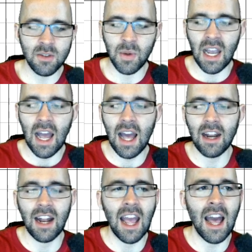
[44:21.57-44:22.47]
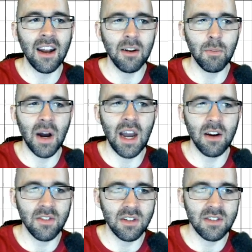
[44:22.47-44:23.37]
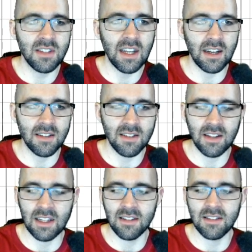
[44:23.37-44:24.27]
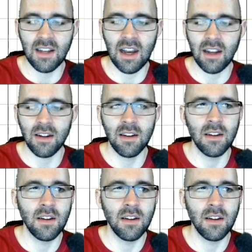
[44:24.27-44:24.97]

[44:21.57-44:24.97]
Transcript: is we had an added pi over 6 on the inside.